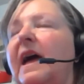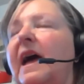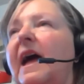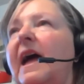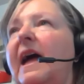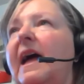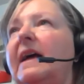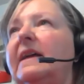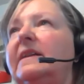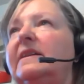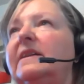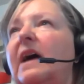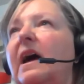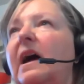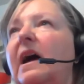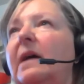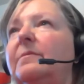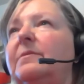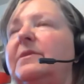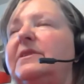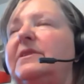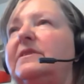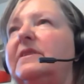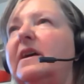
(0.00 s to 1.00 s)
And I
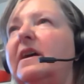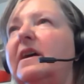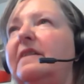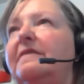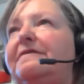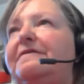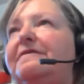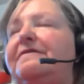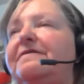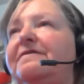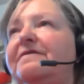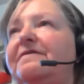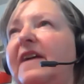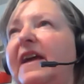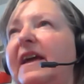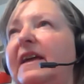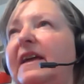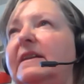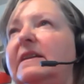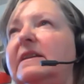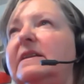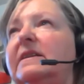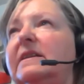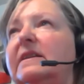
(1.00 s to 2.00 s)
was
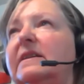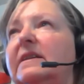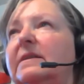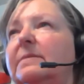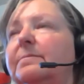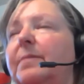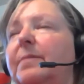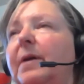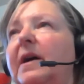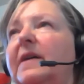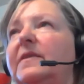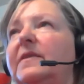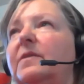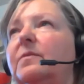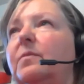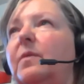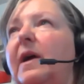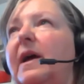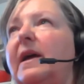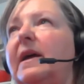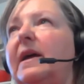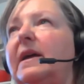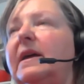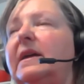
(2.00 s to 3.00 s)
offended by the
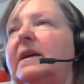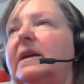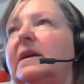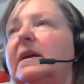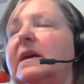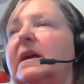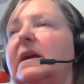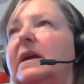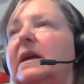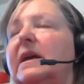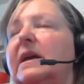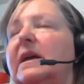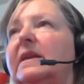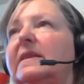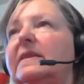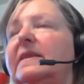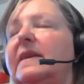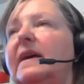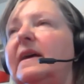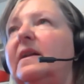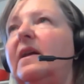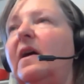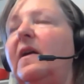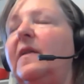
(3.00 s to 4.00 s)
way
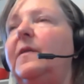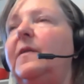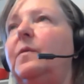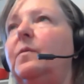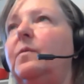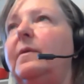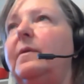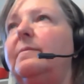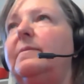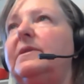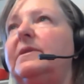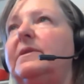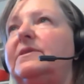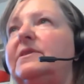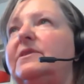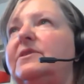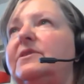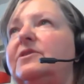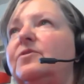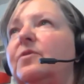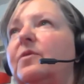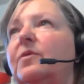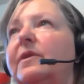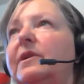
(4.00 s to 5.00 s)
that other women's
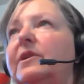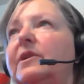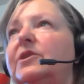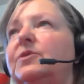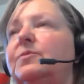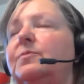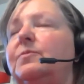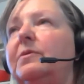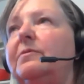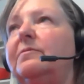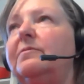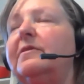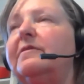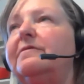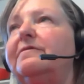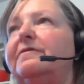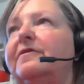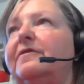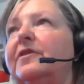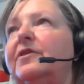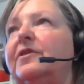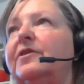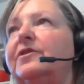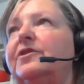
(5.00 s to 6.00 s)
historians would
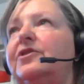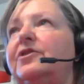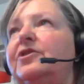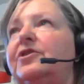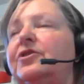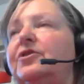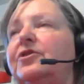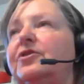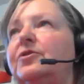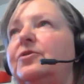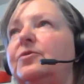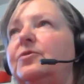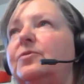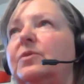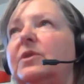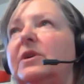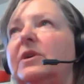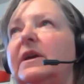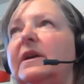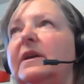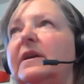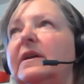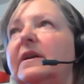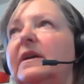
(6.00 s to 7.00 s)
refer to
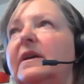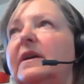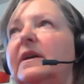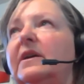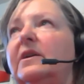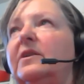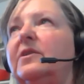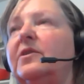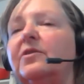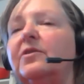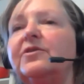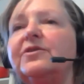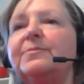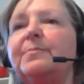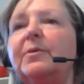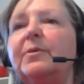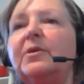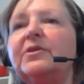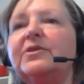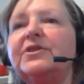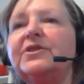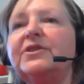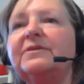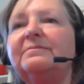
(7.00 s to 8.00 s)
girls'
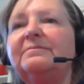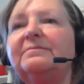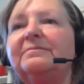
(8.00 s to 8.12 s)
books